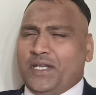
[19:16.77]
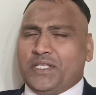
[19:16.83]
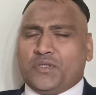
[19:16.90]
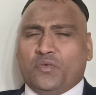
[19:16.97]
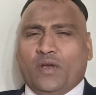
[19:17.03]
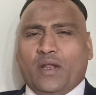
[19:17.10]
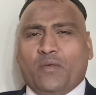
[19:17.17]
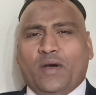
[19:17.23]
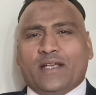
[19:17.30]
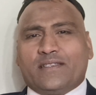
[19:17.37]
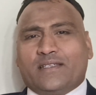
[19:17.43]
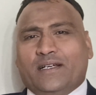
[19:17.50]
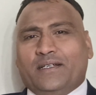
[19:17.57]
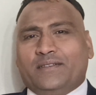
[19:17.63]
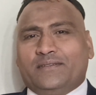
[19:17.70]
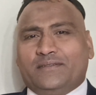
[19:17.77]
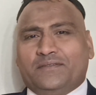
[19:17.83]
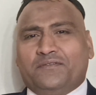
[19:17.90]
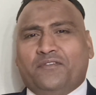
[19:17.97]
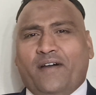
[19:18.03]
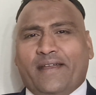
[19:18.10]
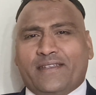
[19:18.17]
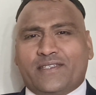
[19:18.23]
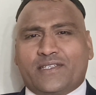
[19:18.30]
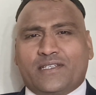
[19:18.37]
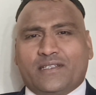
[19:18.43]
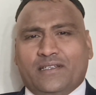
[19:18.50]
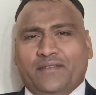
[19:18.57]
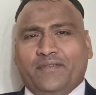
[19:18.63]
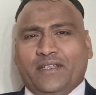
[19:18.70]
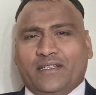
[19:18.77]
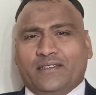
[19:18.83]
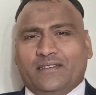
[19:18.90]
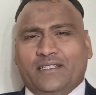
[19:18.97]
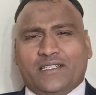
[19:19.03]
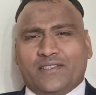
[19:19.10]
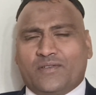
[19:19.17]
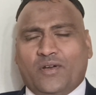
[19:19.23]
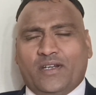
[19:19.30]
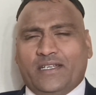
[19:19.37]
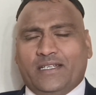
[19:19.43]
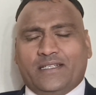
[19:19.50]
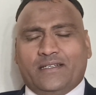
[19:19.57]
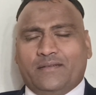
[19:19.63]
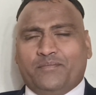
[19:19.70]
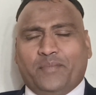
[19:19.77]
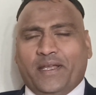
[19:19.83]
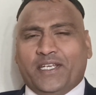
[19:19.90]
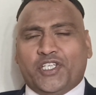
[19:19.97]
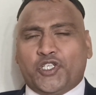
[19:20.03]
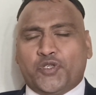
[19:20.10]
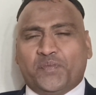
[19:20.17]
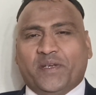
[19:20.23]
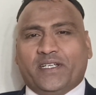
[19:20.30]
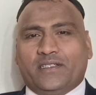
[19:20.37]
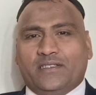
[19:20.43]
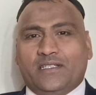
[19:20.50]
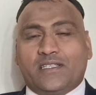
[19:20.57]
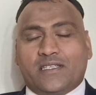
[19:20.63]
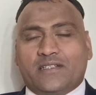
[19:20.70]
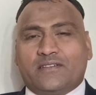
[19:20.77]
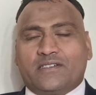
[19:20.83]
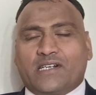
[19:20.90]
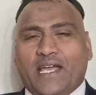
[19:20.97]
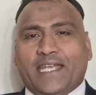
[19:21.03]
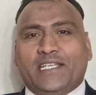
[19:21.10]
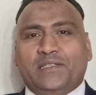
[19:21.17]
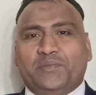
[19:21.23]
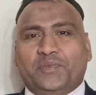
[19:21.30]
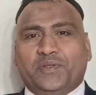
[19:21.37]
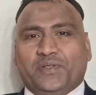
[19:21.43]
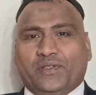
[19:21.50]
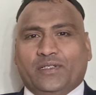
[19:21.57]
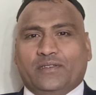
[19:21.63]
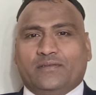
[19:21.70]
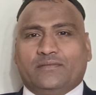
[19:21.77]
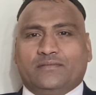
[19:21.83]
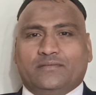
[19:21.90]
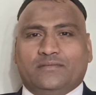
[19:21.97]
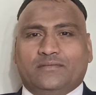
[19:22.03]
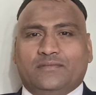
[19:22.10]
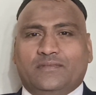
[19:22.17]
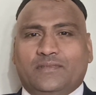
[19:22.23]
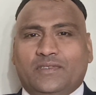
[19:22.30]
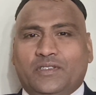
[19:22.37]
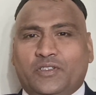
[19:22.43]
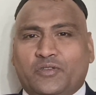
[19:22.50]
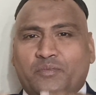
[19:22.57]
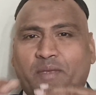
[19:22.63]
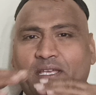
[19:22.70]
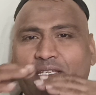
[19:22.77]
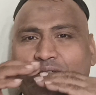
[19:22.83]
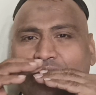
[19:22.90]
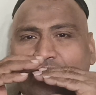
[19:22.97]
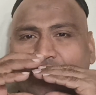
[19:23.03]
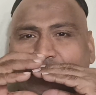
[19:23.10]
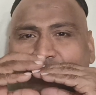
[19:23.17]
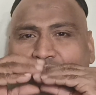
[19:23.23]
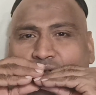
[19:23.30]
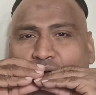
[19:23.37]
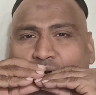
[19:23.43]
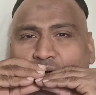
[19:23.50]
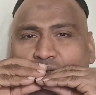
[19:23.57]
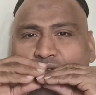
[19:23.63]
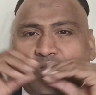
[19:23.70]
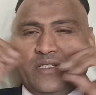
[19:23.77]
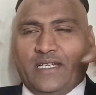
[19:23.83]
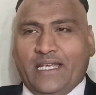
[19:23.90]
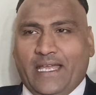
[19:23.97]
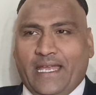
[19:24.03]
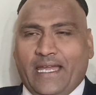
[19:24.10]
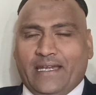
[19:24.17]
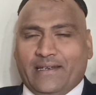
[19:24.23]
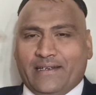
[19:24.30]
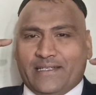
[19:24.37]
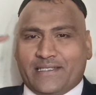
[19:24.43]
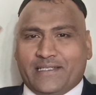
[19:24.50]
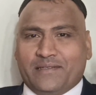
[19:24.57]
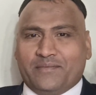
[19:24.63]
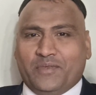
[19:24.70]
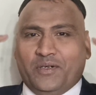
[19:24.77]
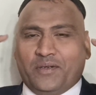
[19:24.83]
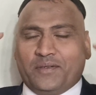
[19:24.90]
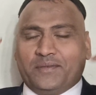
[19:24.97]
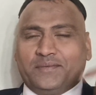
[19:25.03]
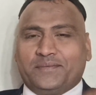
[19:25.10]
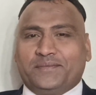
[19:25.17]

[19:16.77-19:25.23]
What is Vanavasa? Forest living. It's not a punishment. It's a training period to make yourself close and listen more.